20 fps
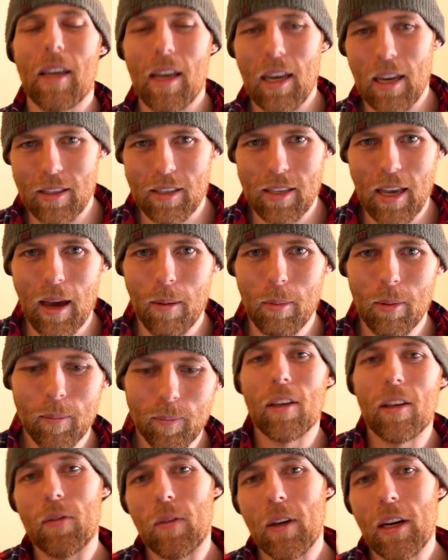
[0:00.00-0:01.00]
ASAP.
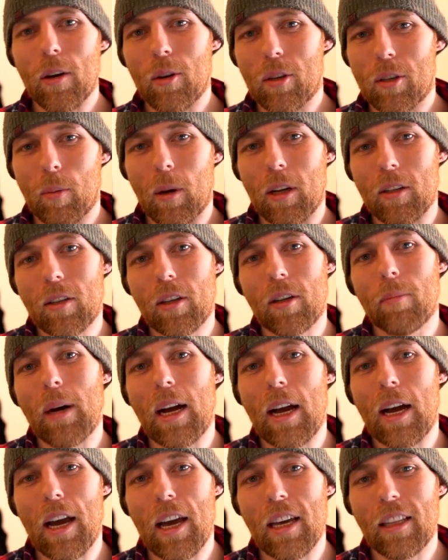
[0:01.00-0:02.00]
This video is sponsored
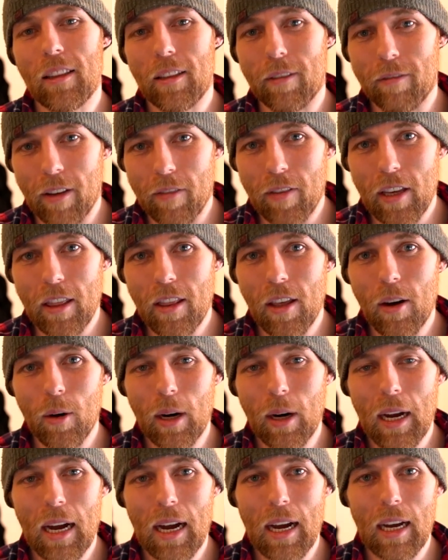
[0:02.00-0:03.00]
by LaVivid though,
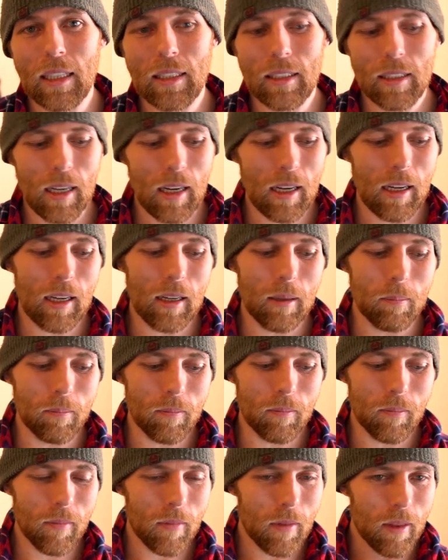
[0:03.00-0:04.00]
guys.
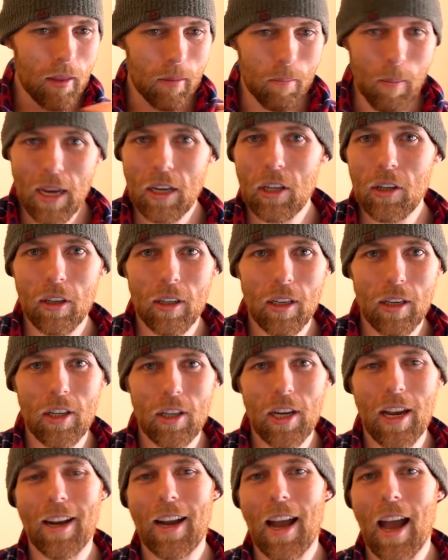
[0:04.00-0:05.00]
Make sure to
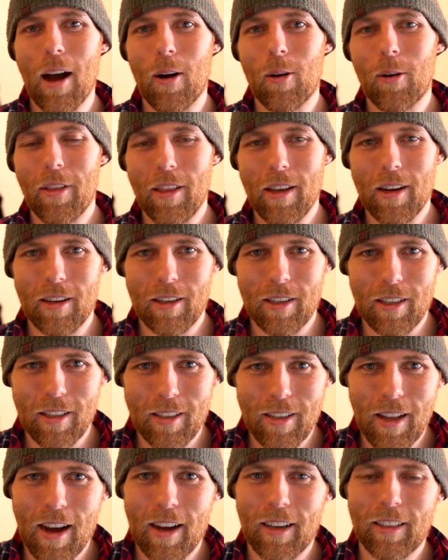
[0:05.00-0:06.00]
check out their
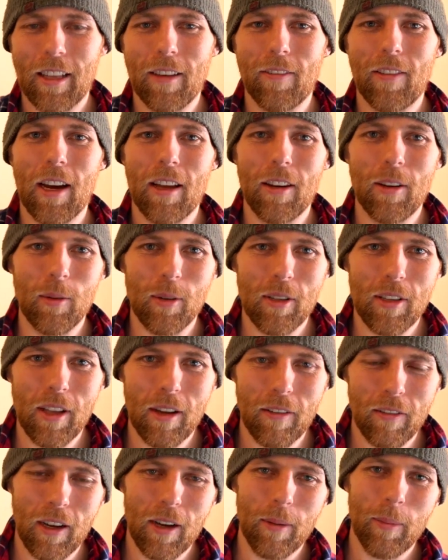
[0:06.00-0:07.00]
stock. They've got new
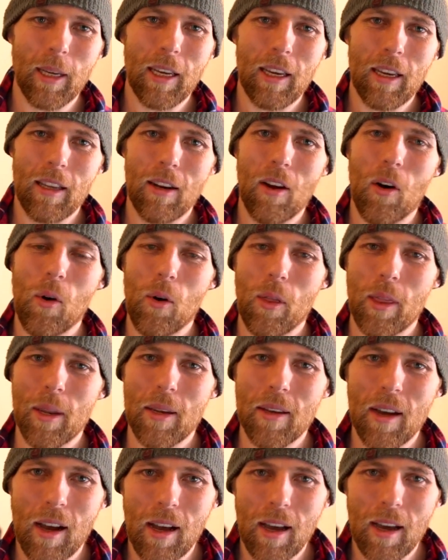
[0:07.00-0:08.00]
stuff coming in all the
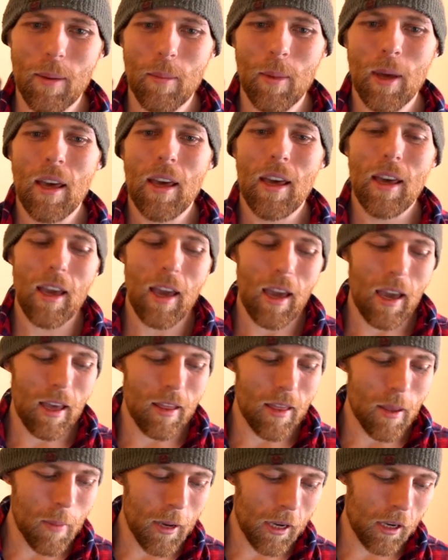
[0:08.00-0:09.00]
time
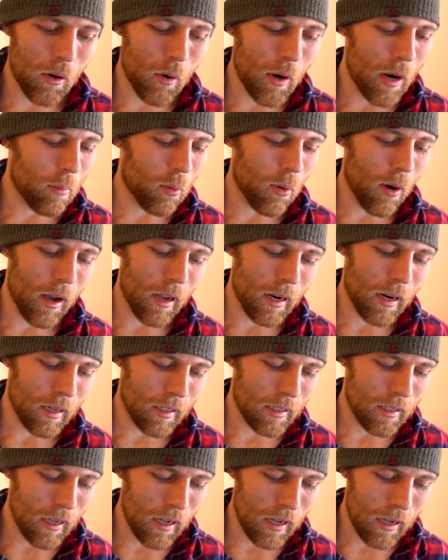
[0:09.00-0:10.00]
and they make a great
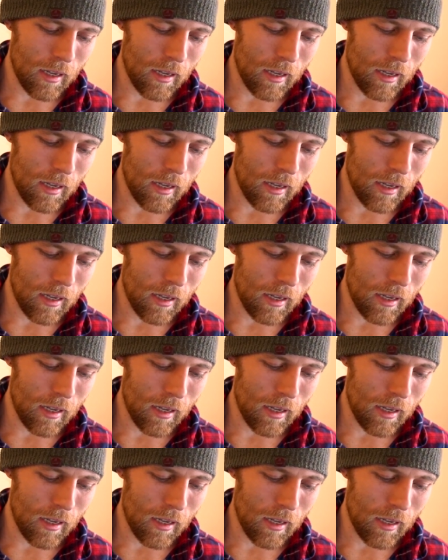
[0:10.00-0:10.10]
product.